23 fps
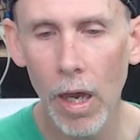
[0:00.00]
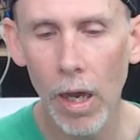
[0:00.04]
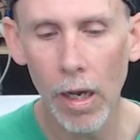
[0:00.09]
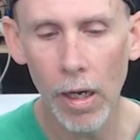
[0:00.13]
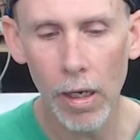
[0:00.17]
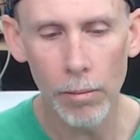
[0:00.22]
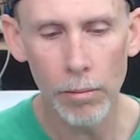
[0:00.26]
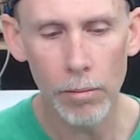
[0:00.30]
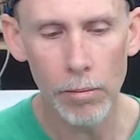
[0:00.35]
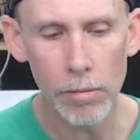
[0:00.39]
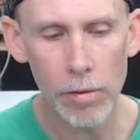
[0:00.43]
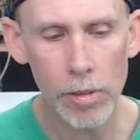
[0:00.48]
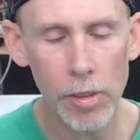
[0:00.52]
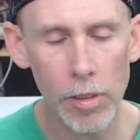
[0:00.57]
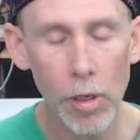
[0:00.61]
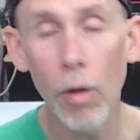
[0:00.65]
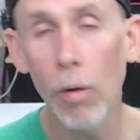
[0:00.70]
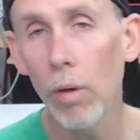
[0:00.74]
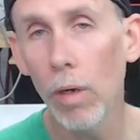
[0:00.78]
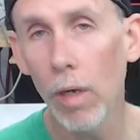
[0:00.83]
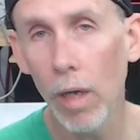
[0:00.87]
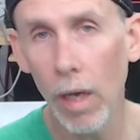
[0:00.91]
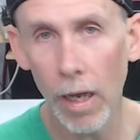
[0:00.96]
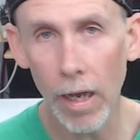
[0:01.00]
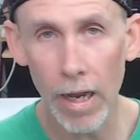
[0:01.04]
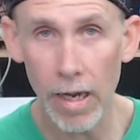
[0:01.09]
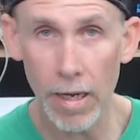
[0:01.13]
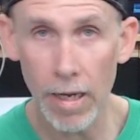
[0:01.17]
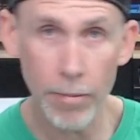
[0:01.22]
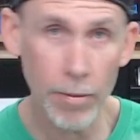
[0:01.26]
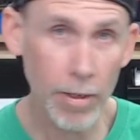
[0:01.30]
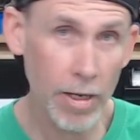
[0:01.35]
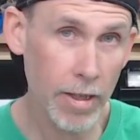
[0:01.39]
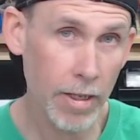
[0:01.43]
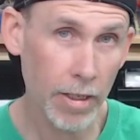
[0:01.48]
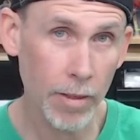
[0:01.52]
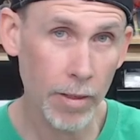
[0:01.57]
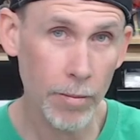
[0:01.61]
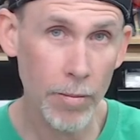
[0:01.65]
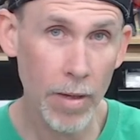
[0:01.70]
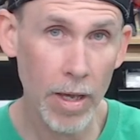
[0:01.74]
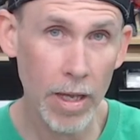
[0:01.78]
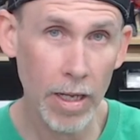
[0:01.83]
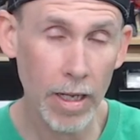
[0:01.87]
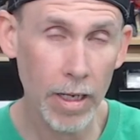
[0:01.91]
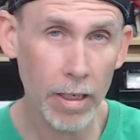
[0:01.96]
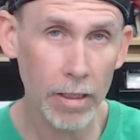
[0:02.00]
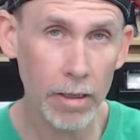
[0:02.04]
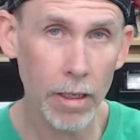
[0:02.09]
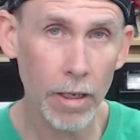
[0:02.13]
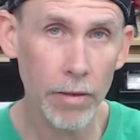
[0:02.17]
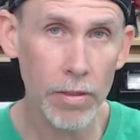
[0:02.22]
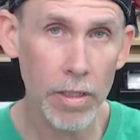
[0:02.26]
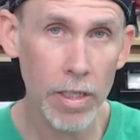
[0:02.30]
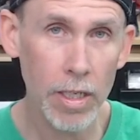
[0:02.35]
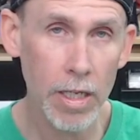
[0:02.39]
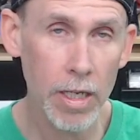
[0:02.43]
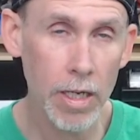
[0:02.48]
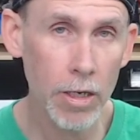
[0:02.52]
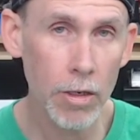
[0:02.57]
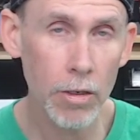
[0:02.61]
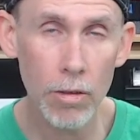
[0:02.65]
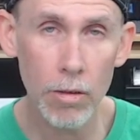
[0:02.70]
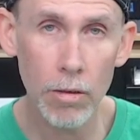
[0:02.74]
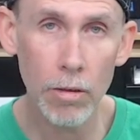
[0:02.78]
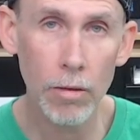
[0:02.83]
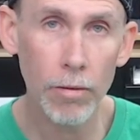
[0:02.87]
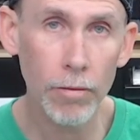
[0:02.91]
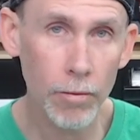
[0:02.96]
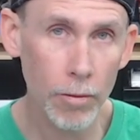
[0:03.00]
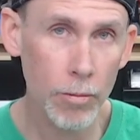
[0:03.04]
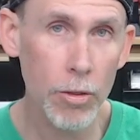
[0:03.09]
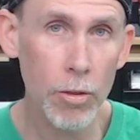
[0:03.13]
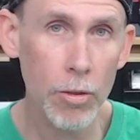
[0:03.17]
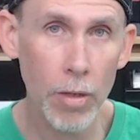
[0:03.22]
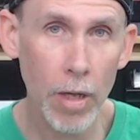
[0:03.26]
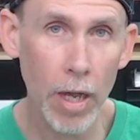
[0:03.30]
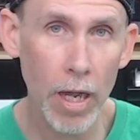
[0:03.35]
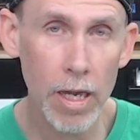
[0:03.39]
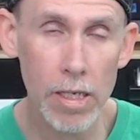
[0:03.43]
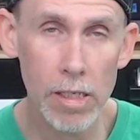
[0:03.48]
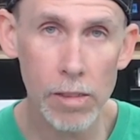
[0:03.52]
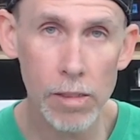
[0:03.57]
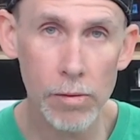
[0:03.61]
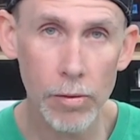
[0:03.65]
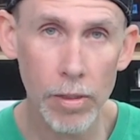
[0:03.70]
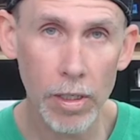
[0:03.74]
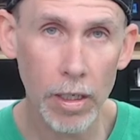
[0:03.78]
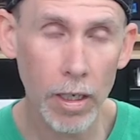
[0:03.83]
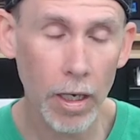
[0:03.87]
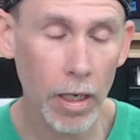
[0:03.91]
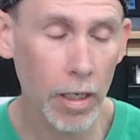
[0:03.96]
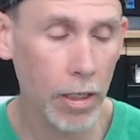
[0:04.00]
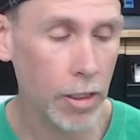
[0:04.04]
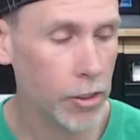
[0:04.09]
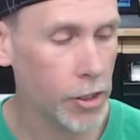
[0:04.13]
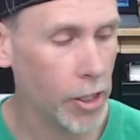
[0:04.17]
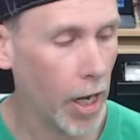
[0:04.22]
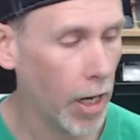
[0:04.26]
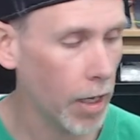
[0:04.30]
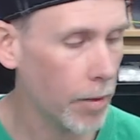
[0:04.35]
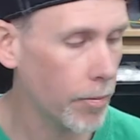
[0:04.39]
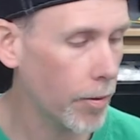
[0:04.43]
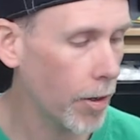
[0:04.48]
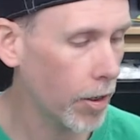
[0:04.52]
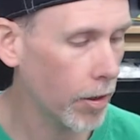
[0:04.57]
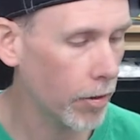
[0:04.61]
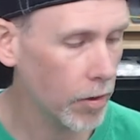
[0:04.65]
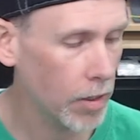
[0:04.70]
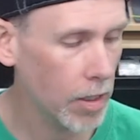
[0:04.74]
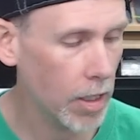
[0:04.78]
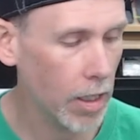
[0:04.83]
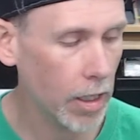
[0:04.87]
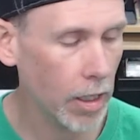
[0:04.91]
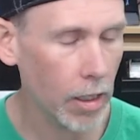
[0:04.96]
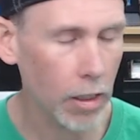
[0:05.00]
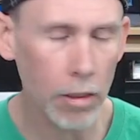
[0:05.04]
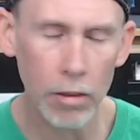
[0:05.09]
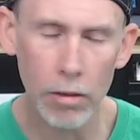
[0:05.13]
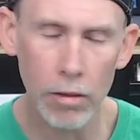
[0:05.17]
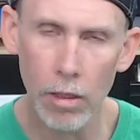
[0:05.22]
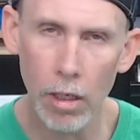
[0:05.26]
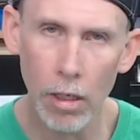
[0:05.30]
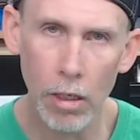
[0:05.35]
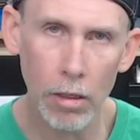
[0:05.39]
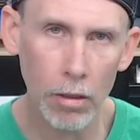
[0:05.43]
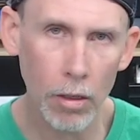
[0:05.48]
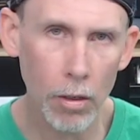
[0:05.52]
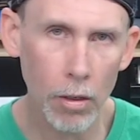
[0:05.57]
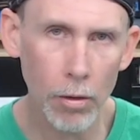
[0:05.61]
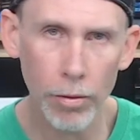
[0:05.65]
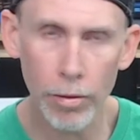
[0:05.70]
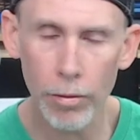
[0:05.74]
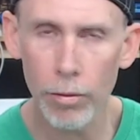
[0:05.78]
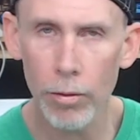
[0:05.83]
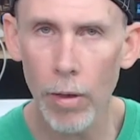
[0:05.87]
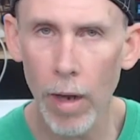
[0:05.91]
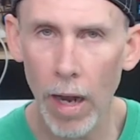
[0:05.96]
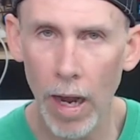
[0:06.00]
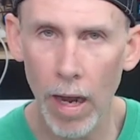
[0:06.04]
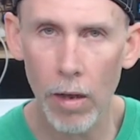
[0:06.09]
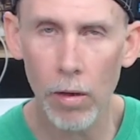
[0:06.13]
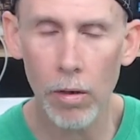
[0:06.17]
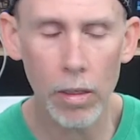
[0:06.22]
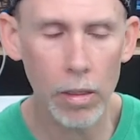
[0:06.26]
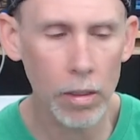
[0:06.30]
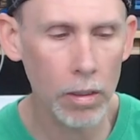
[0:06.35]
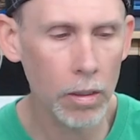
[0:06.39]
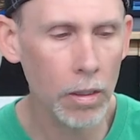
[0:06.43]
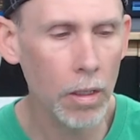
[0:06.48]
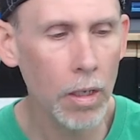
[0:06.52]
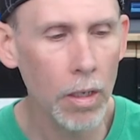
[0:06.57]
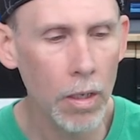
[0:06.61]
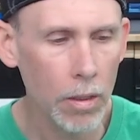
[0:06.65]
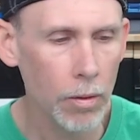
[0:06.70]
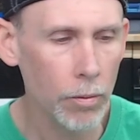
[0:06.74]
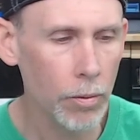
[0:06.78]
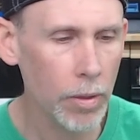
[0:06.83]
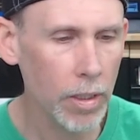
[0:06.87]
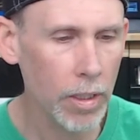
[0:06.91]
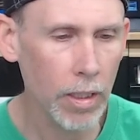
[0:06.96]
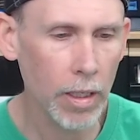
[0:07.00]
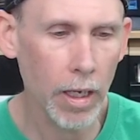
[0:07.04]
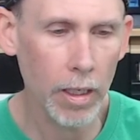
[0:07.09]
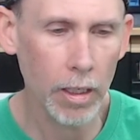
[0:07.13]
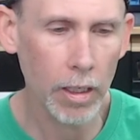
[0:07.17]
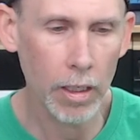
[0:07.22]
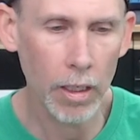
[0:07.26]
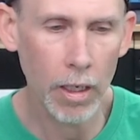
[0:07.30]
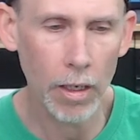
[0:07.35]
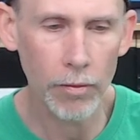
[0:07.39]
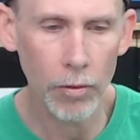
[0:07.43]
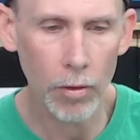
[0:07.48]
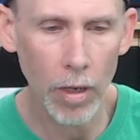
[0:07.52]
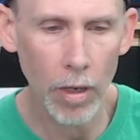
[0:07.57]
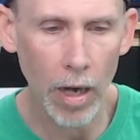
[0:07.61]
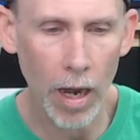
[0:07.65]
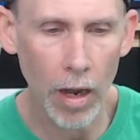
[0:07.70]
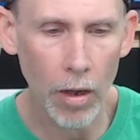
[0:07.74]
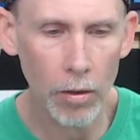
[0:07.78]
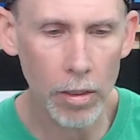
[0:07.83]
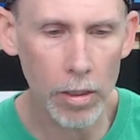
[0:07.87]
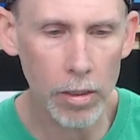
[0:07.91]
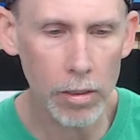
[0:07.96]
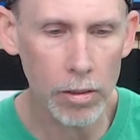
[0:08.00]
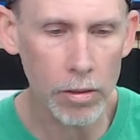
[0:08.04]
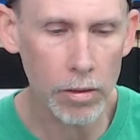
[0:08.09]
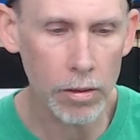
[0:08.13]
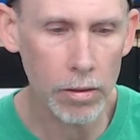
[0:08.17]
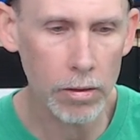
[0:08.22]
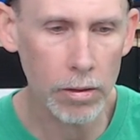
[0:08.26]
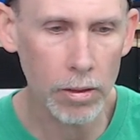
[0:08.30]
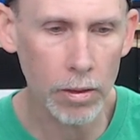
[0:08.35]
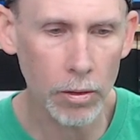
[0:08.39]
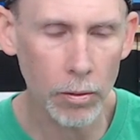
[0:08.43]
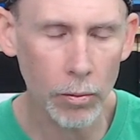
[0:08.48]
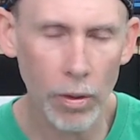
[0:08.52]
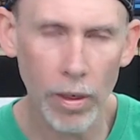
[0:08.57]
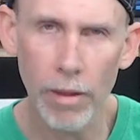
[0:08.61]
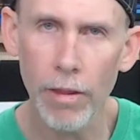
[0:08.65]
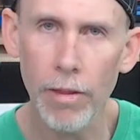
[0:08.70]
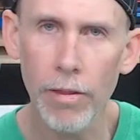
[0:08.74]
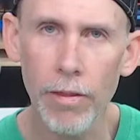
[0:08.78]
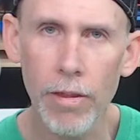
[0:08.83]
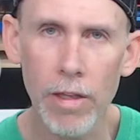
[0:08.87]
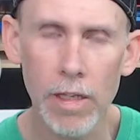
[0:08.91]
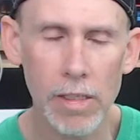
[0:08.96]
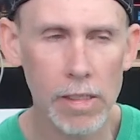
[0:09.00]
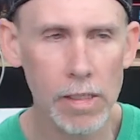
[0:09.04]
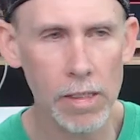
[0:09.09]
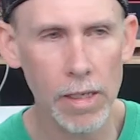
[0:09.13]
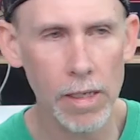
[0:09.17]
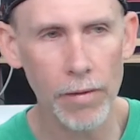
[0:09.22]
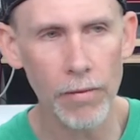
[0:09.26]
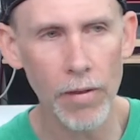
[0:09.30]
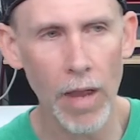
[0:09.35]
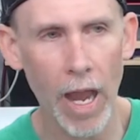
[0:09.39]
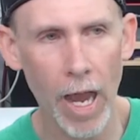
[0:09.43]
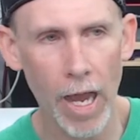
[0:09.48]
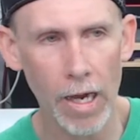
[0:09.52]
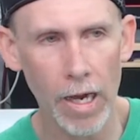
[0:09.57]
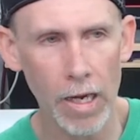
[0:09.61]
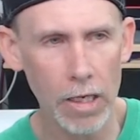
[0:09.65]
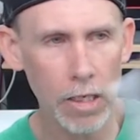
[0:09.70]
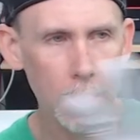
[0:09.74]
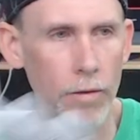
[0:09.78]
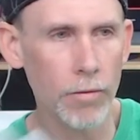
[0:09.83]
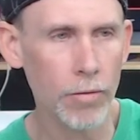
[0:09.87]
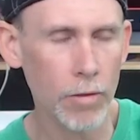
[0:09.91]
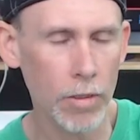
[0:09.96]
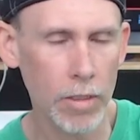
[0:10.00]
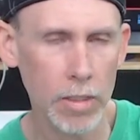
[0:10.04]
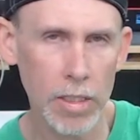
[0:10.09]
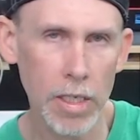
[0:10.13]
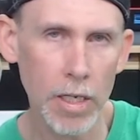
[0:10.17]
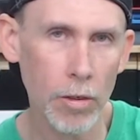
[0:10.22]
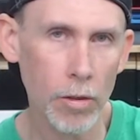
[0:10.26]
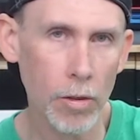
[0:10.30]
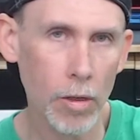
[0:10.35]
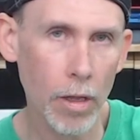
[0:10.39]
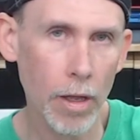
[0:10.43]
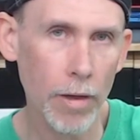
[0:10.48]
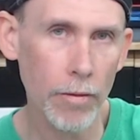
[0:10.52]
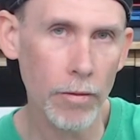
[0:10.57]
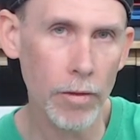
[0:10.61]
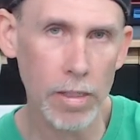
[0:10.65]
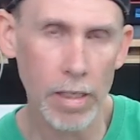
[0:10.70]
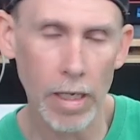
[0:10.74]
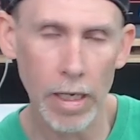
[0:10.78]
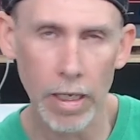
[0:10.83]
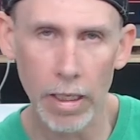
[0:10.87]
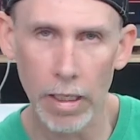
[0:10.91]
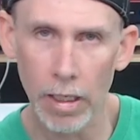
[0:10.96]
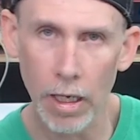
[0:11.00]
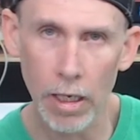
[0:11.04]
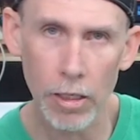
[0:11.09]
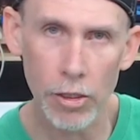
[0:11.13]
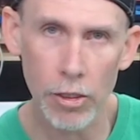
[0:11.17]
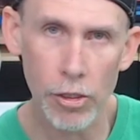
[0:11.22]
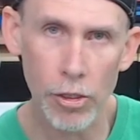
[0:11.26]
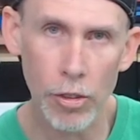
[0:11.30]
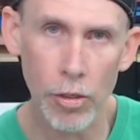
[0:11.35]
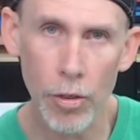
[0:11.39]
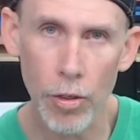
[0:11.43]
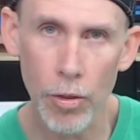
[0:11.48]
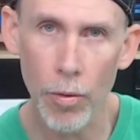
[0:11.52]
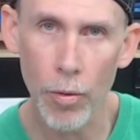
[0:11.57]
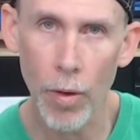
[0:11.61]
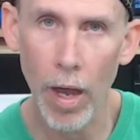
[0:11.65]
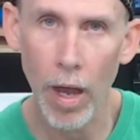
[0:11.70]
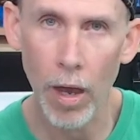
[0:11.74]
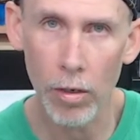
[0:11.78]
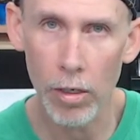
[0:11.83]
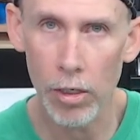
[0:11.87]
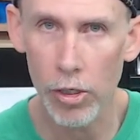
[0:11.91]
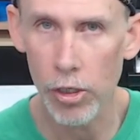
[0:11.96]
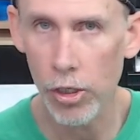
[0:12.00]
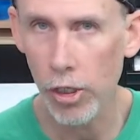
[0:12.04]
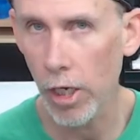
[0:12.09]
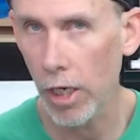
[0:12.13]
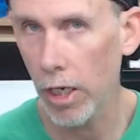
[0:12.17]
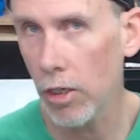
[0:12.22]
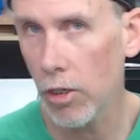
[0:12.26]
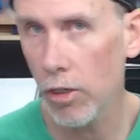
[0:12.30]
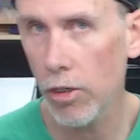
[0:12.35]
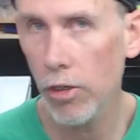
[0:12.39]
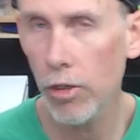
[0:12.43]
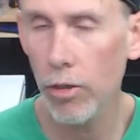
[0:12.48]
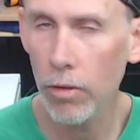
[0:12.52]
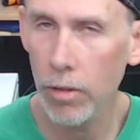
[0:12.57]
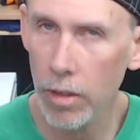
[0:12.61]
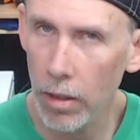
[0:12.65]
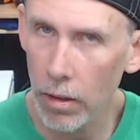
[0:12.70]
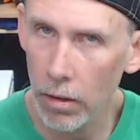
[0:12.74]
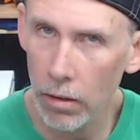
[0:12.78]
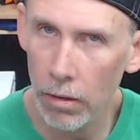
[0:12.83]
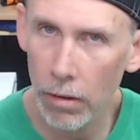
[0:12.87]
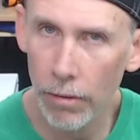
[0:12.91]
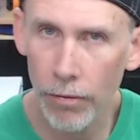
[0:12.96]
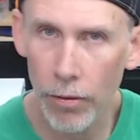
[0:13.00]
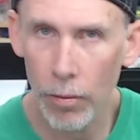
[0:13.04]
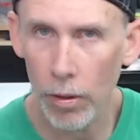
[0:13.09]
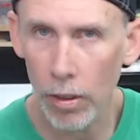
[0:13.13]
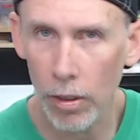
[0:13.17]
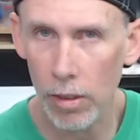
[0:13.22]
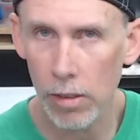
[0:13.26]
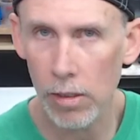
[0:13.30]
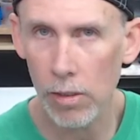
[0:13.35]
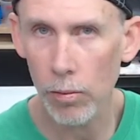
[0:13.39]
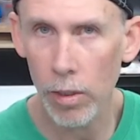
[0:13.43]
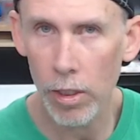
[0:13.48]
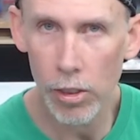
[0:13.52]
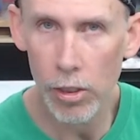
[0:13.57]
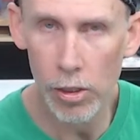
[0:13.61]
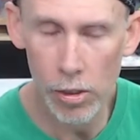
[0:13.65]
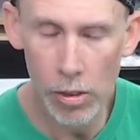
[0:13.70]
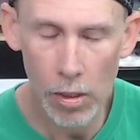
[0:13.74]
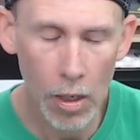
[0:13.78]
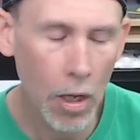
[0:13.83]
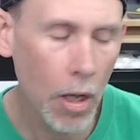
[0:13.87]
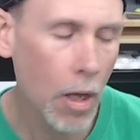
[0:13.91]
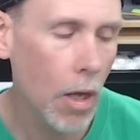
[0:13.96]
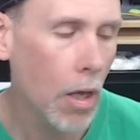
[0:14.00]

Um, so uh, anybody that can make it, I'd love to hear from you guys, and we can kind of chat about everything, and I'll, I'll go through how to, we can kind of cover how to, you know, one of the things is I've added different tier levels, and I can kind of show you how to change your tier if you want to switch.